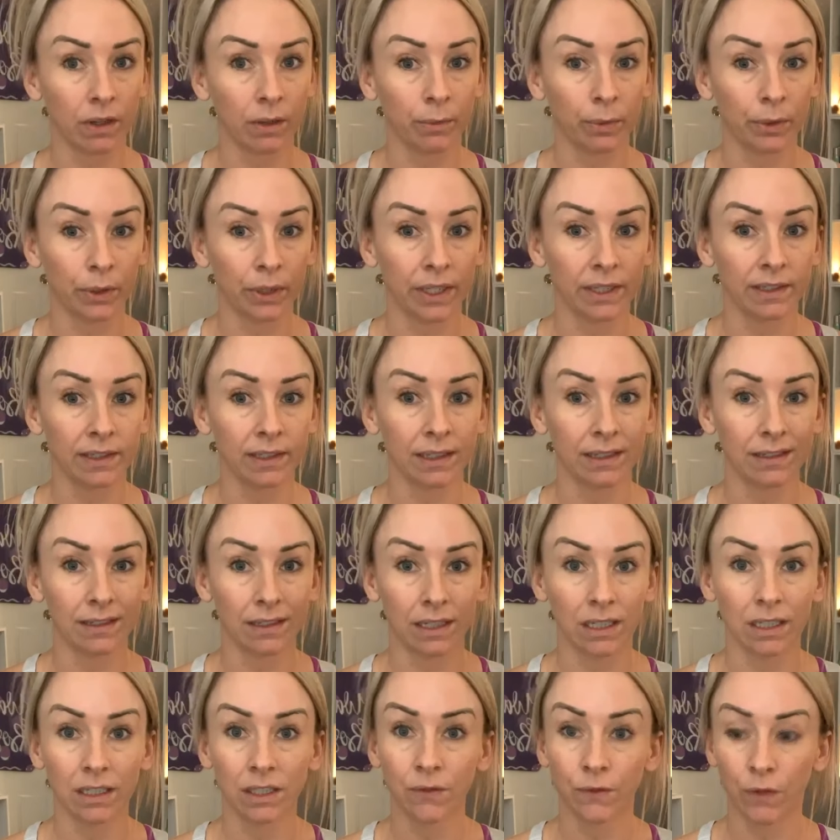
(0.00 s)
prints, because it
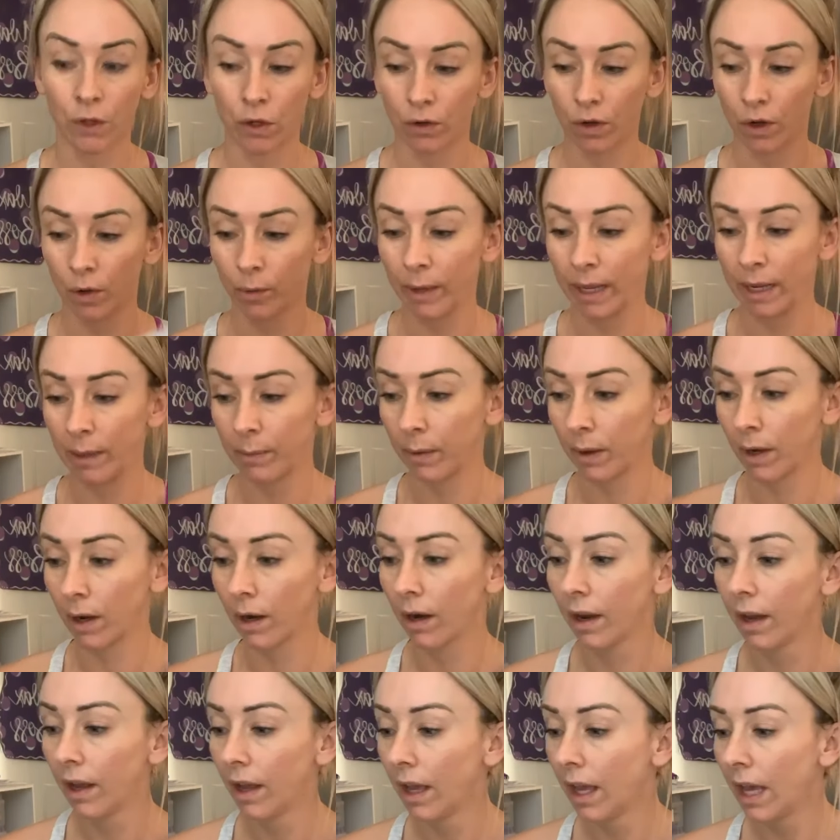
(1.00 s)
is photo paper.
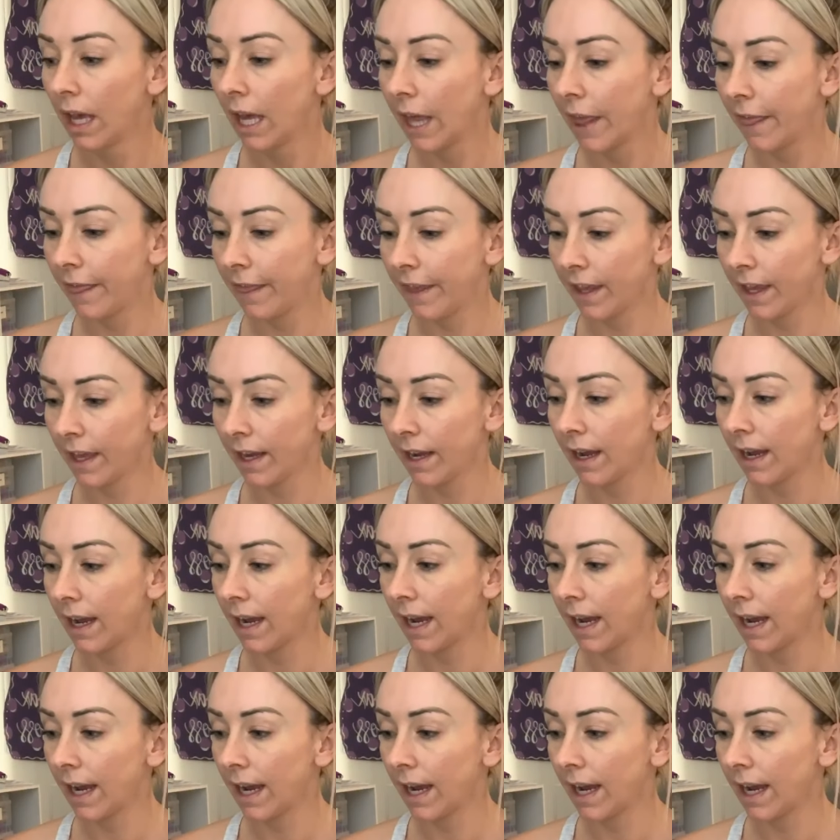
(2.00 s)
Then I